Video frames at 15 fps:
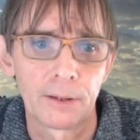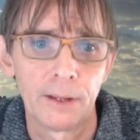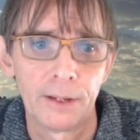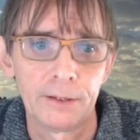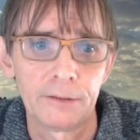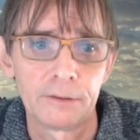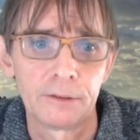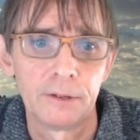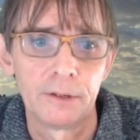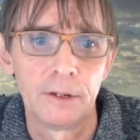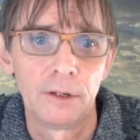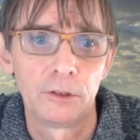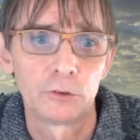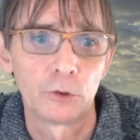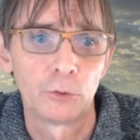gate.
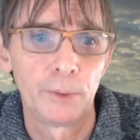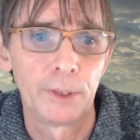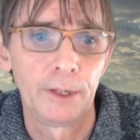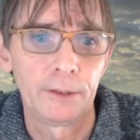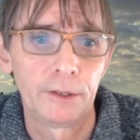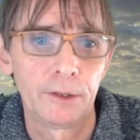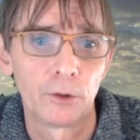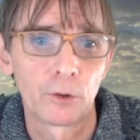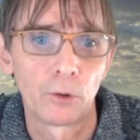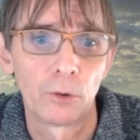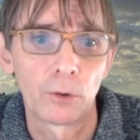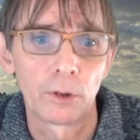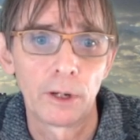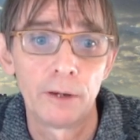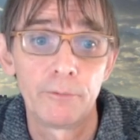So we get here the
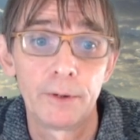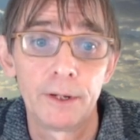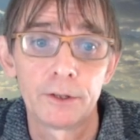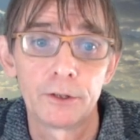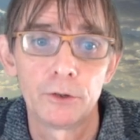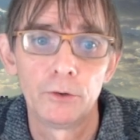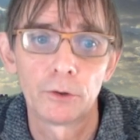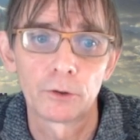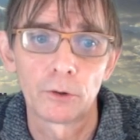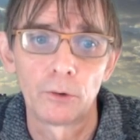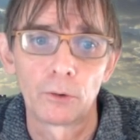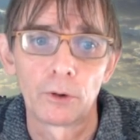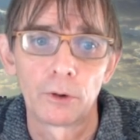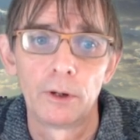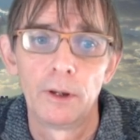clock and we get the NOT
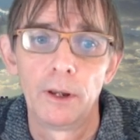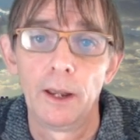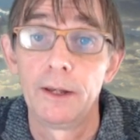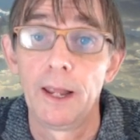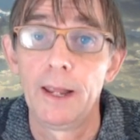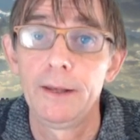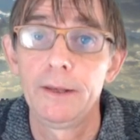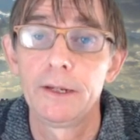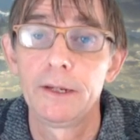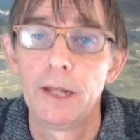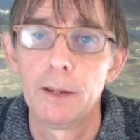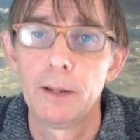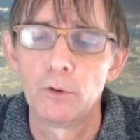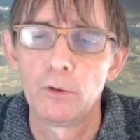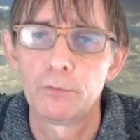clock, and ending
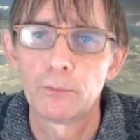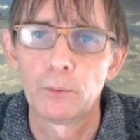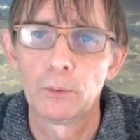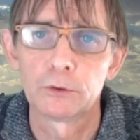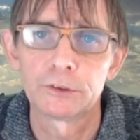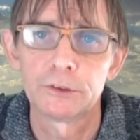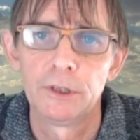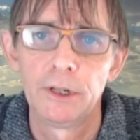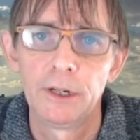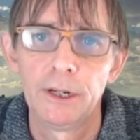them, of course,